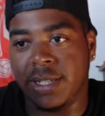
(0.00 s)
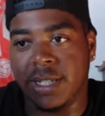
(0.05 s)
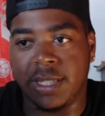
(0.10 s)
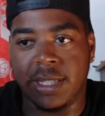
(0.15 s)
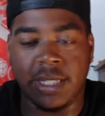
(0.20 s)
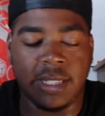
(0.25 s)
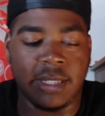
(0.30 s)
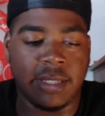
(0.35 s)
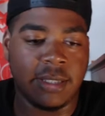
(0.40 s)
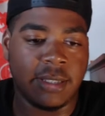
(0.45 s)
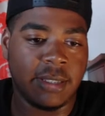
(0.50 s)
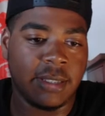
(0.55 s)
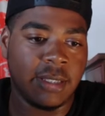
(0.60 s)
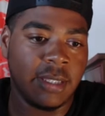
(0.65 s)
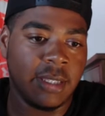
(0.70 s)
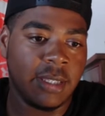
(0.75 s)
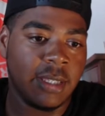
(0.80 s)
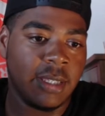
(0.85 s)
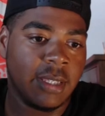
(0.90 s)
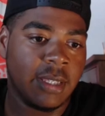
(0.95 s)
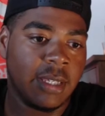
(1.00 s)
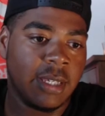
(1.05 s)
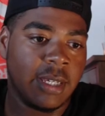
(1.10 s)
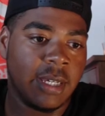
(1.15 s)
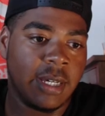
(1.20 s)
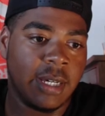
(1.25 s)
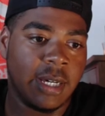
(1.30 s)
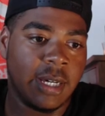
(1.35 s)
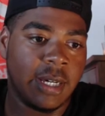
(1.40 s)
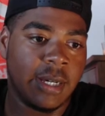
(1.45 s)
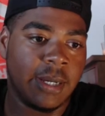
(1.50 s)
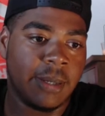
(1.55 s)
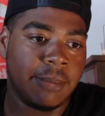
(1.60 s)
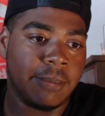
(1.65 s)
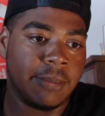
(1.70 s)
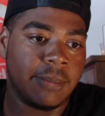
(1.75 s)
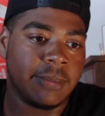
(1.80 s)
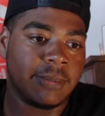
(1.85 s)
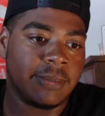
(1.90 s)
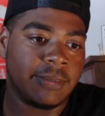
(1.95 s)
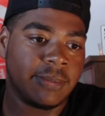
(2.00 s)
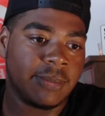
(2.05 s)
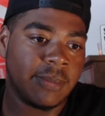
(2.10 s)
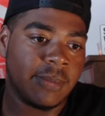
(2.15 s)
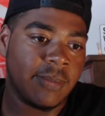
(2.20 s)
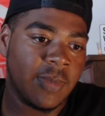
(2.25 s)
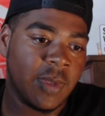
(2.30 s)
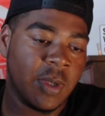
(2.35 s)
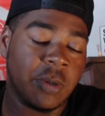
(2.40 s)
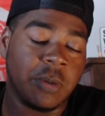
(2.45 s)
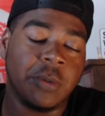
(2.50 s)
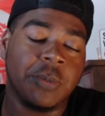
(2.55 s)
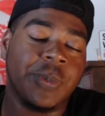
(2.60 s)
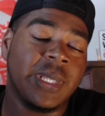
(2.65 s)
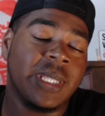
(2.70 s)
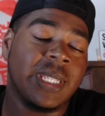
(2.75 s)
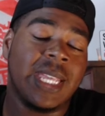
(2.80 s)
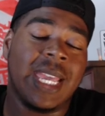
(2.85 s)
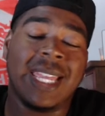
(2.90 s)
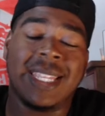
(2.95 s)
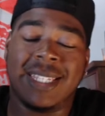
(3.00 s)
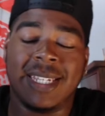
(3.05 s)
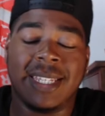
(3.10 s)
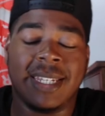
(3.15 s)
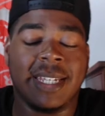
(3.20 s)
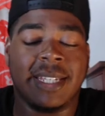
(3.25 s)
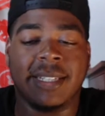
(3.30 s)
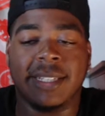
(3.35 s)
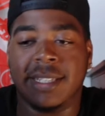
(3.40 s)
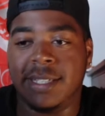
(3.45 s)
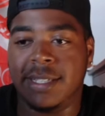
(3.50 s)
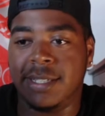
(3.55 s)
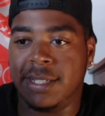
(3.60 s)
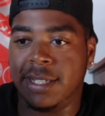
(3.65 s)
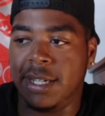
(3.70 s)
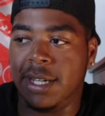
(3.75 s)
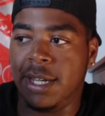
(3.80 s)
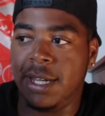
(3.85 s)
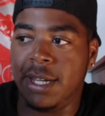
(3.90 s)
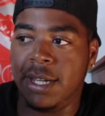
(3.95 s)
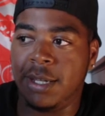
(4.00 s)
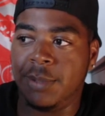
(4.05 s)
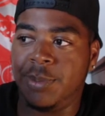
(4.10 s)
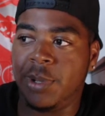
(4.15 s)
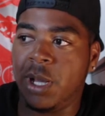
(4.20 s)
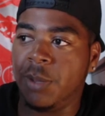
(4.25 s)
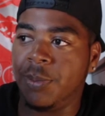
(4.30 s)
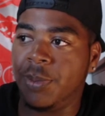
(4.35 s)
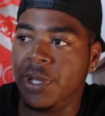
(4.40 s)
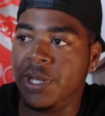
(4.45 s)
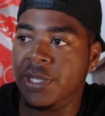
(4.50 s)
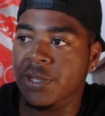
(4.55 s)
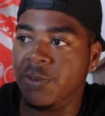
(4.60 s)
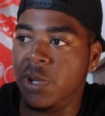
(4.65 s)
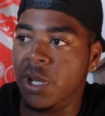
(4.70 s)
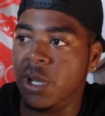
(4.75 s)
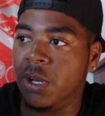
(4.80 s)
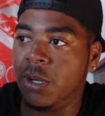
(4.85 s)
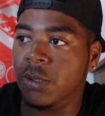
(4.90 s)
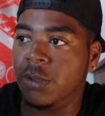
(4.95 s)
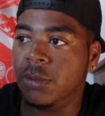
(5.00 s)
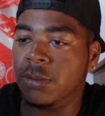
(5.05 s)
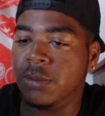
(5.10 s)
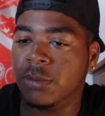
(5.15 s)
I think will be in the 18 at least. Pogba as well.